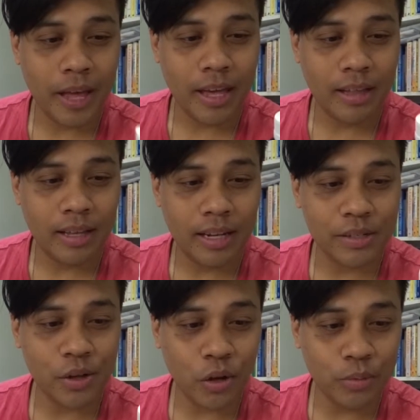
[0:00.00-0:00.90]
And it is
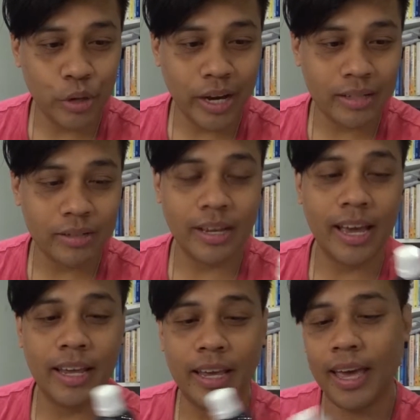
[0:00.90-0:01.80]
cold pressed
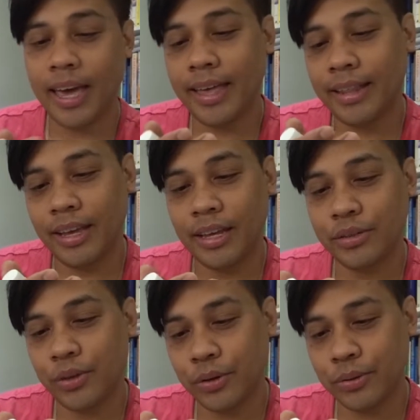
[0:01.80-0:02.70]
organic, and it
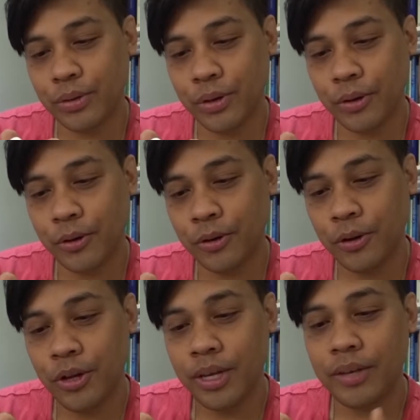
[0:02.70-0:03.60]
is also
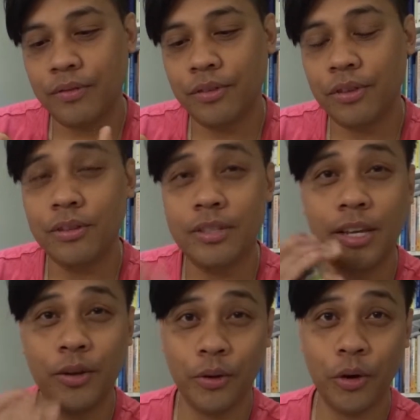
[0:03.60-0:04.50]
infused
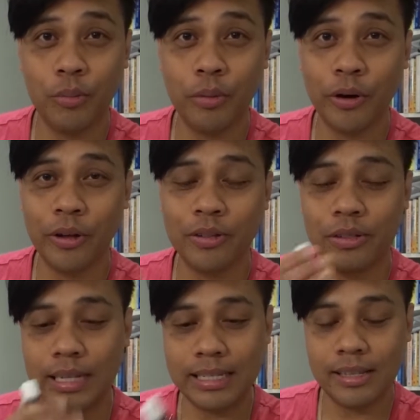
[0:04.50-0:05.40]
in jojoba oil. So
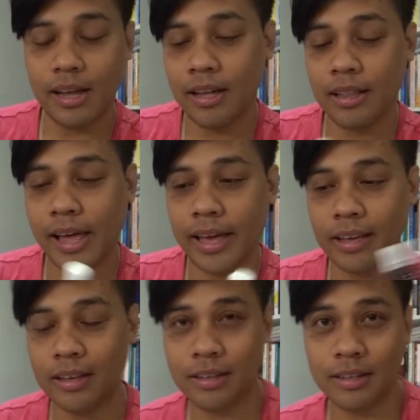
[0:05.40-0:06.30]
it's not
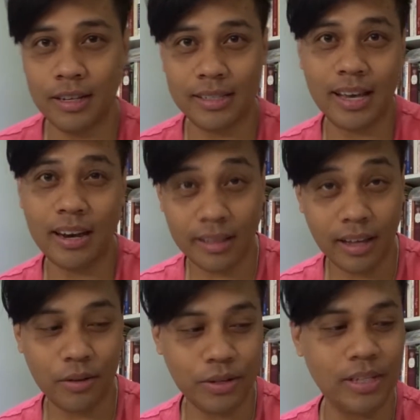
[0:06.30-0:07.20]
like, it's kind of
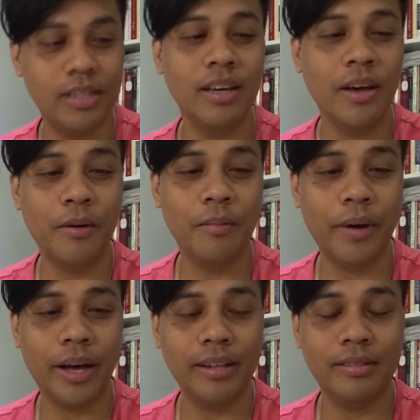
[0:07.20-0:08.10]
diluted,
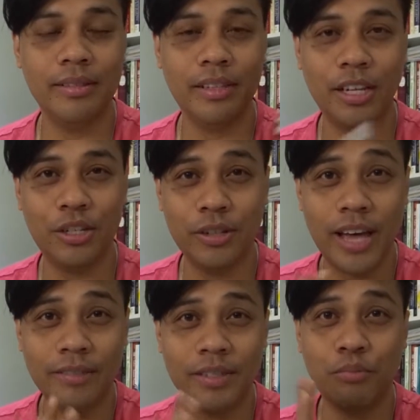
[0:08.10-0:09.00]
but it should
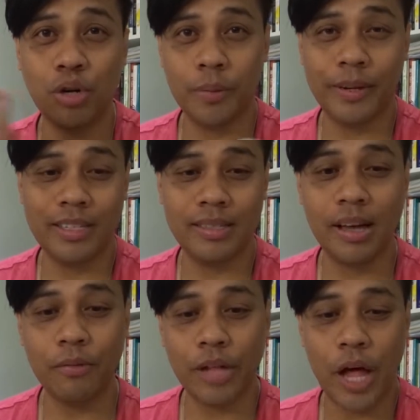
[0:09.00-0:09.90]
have some properties
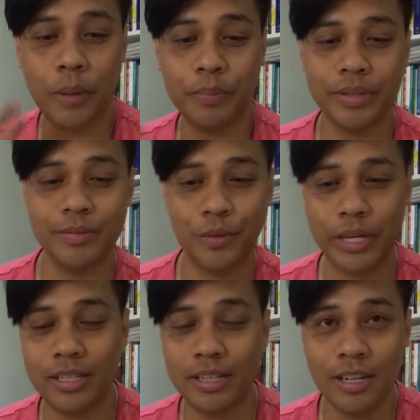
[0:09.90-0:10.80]
that will help
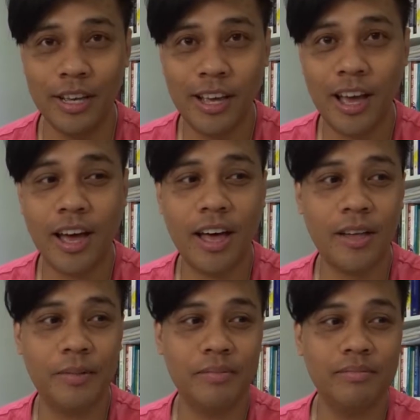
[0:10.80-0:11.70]
with,
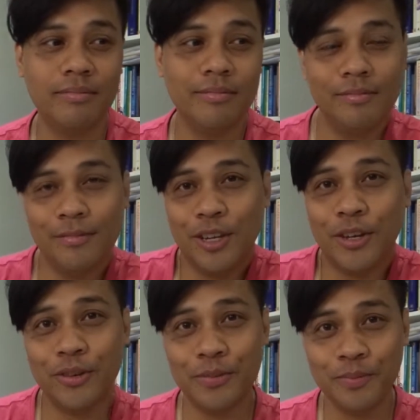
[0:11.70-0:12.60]
you
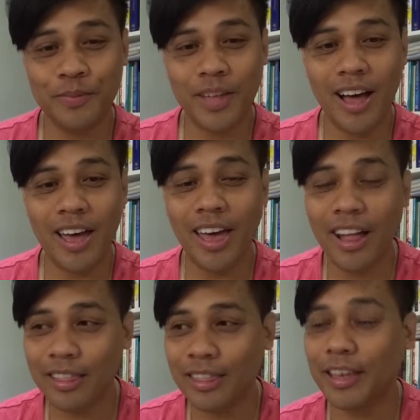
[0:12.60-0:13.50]
know, a
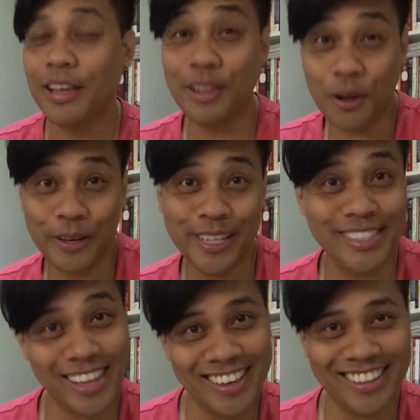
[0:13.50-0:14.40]
healthy glowing
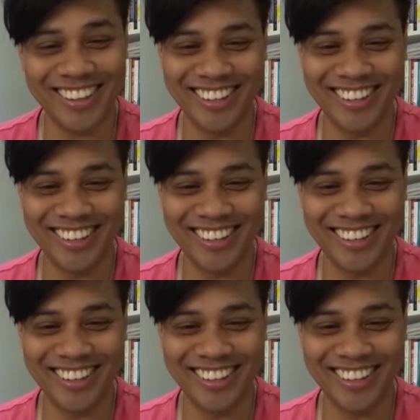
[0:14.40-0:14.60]
skin.